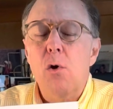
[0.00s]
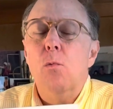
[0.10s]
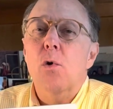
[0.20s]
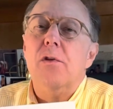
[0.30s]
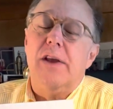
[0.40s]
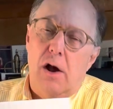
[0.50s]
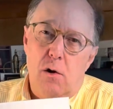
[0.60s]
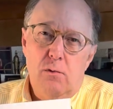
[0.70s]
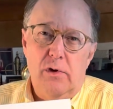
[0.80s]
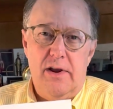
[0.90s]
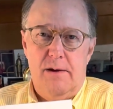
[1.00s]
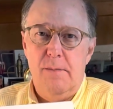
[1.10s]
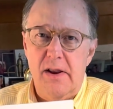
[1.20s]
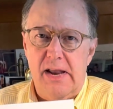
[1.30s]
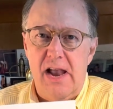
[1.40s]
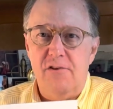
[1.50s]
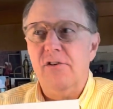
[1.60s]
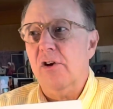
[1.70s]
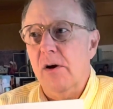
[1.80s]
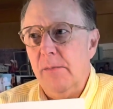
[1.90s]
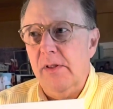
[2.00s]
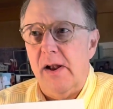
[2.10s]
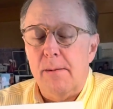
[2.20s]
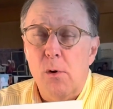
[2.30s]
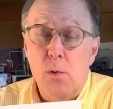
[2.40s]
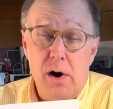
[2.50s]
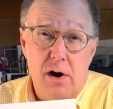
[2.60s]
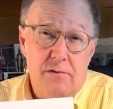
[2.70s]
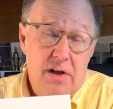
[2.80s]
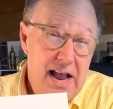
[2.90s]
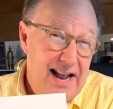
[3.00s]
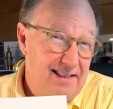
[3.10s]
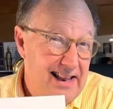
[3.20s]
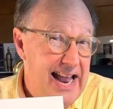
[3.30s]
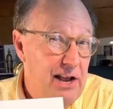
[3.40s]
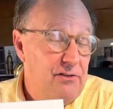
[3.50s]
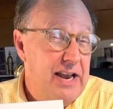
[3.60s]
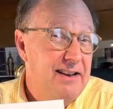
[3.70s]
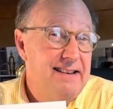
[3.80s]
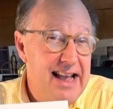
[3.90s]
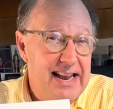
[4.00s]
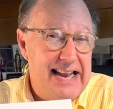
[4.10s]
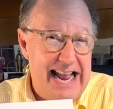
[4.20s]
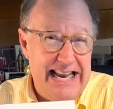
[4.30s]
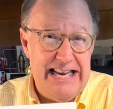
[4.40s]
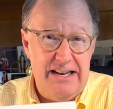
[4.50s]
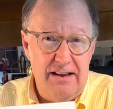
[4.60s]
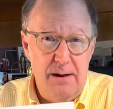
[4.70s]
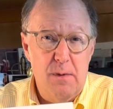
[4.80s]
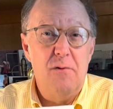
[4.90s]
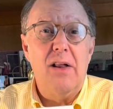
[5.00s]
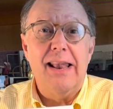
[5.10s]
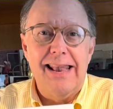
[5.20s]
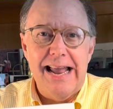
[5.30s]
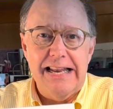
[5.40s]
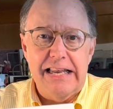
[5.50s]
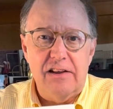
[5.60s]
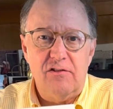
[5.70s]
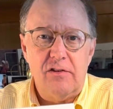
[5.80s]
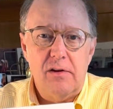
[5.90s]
We're the only mitigation company that I'm aware of that has a dedicated team of ladies.